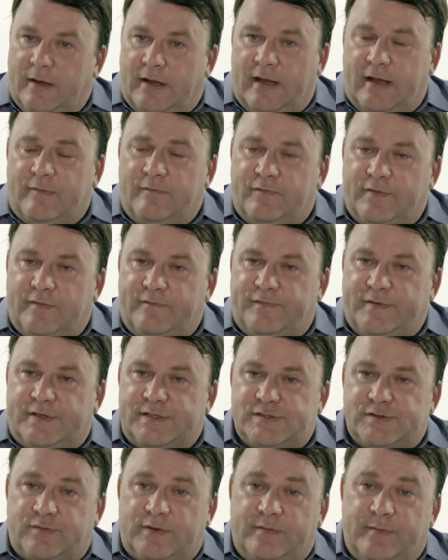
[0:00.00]
And for the
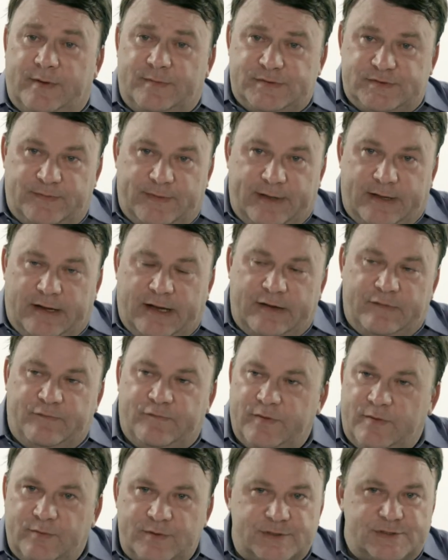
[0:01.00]
first 3 months of my
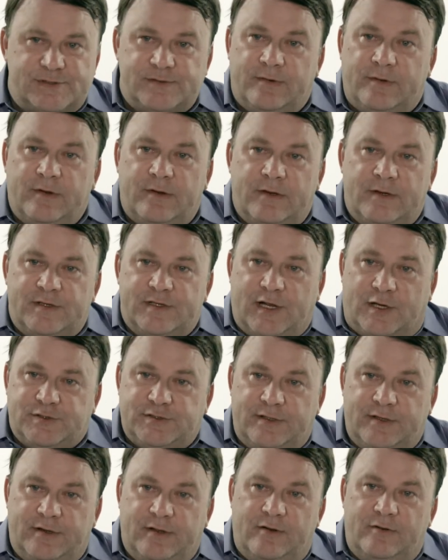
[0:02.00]
life, it was
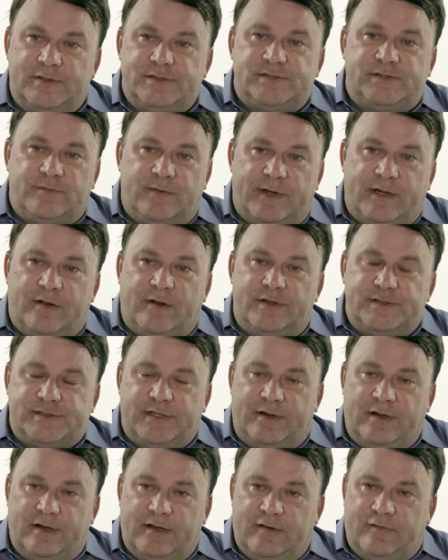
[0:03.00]
touch and go as to whether I was
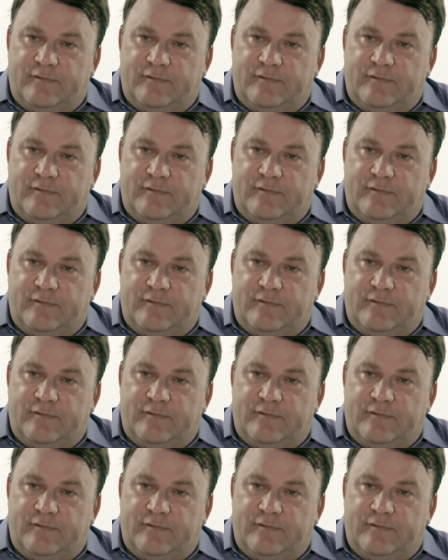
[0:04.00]
going to